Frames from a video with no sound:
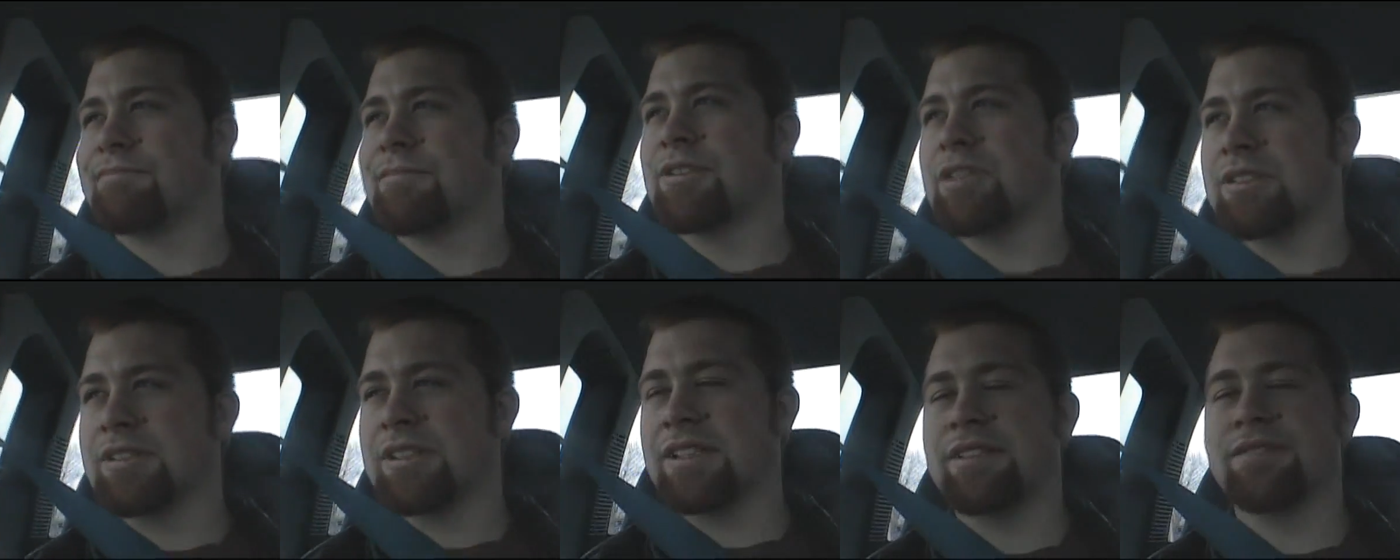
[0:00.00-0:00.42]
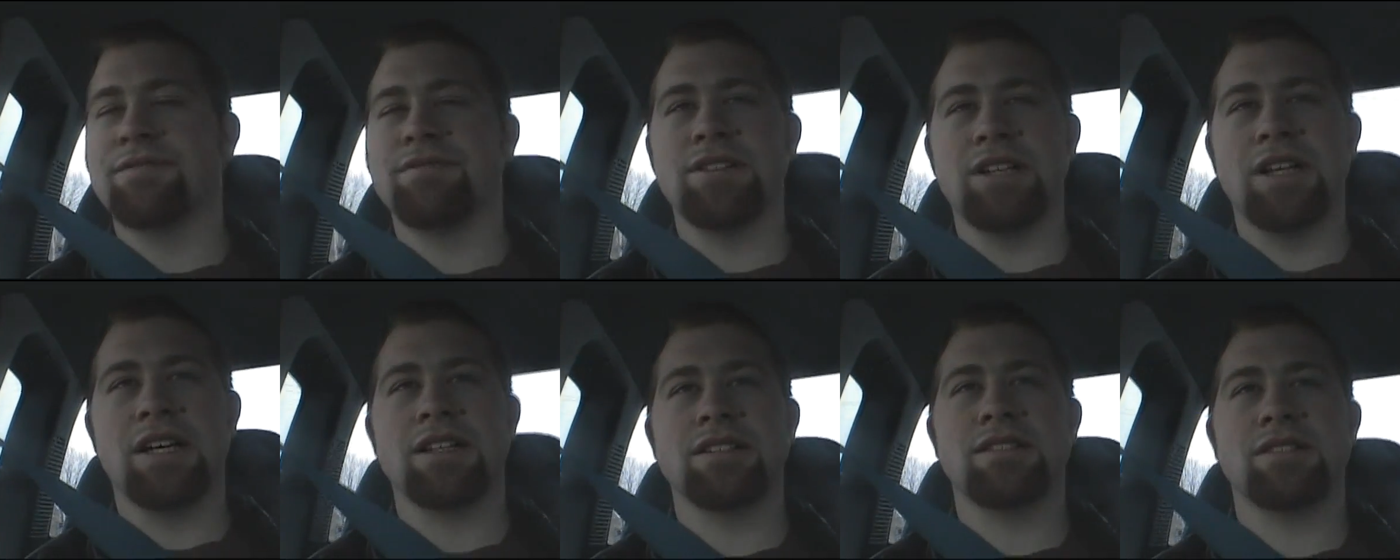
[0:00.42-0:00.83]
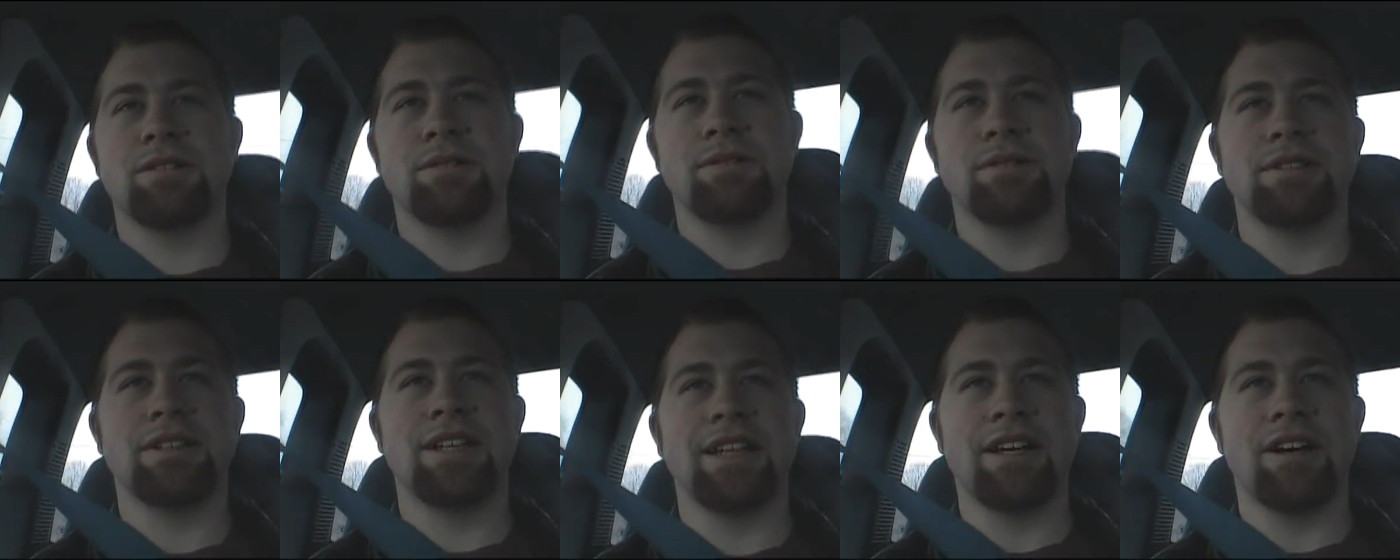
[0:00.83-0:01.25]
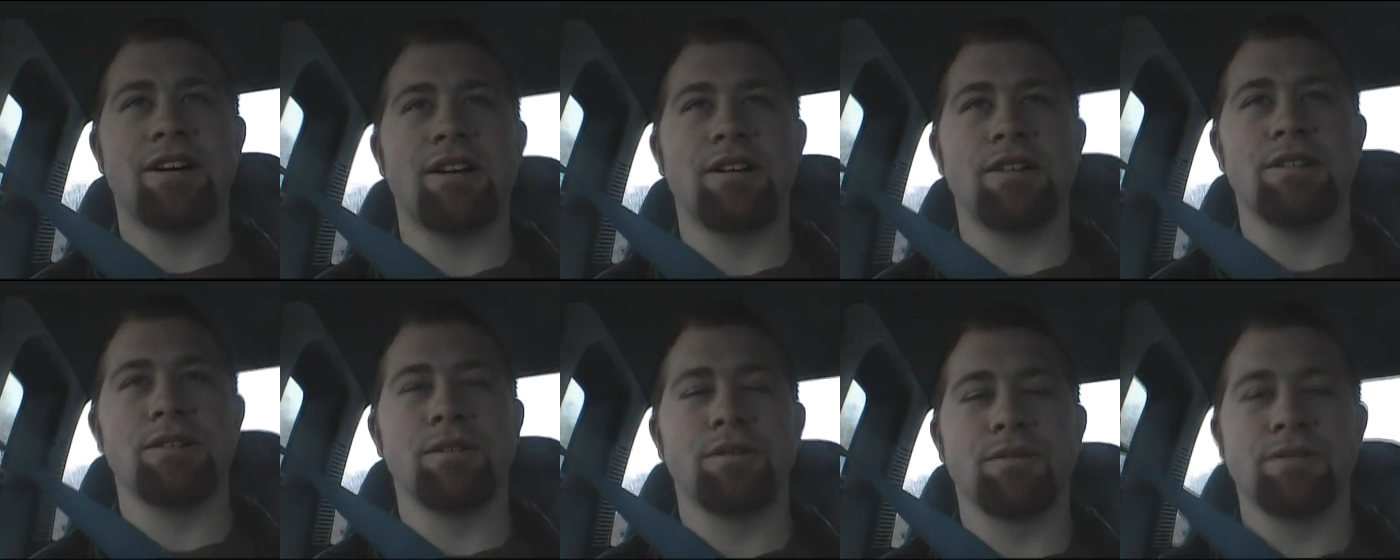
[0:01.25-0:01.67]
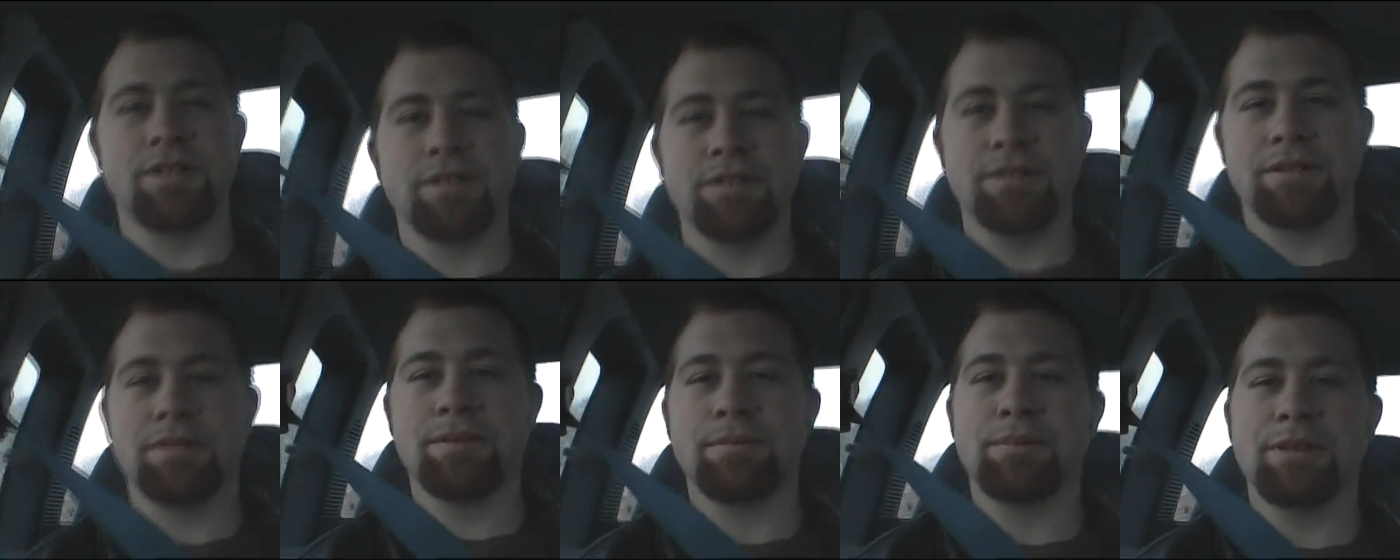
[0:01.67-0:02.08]
You'll see the vlog going like all
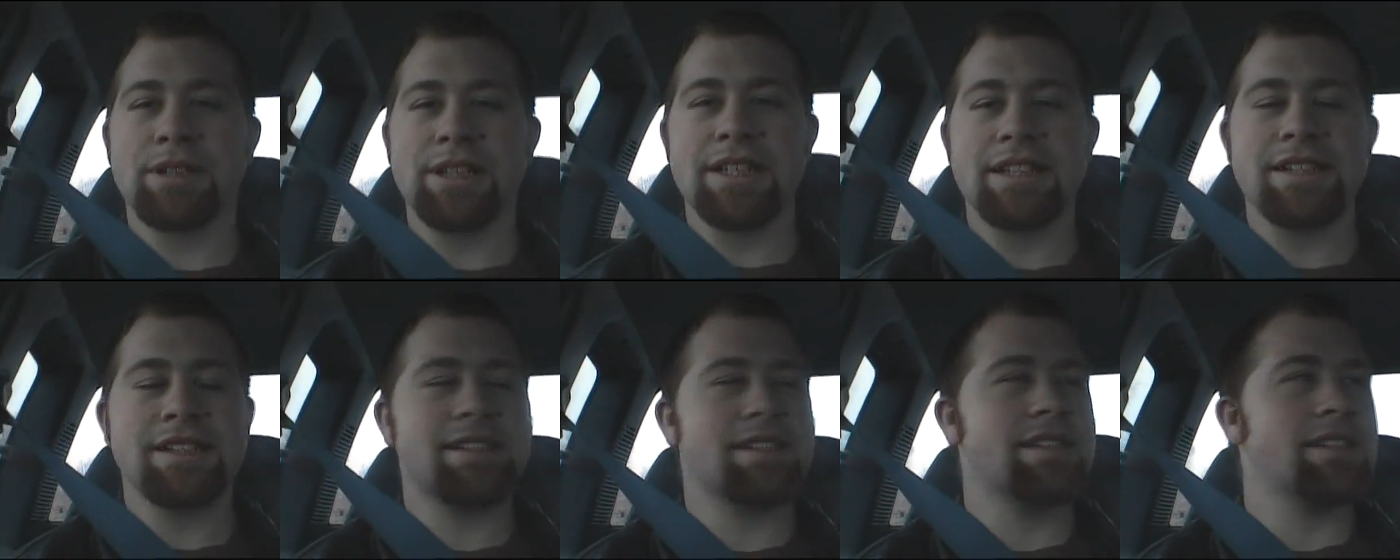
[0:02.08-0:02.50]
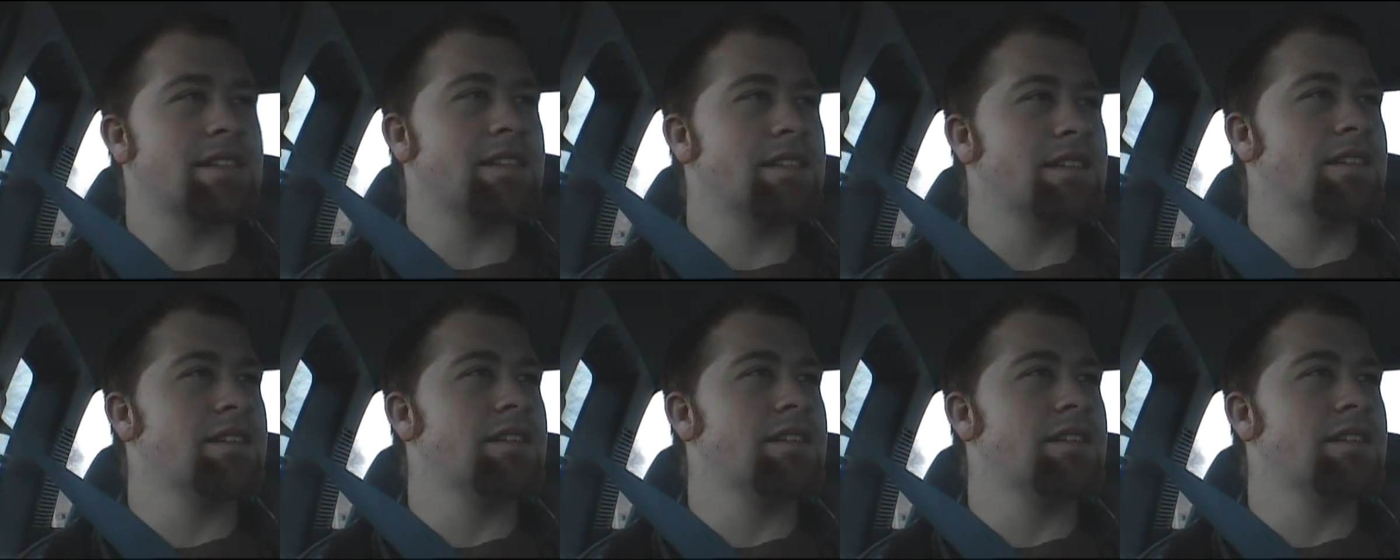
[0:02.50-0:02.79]
over the place.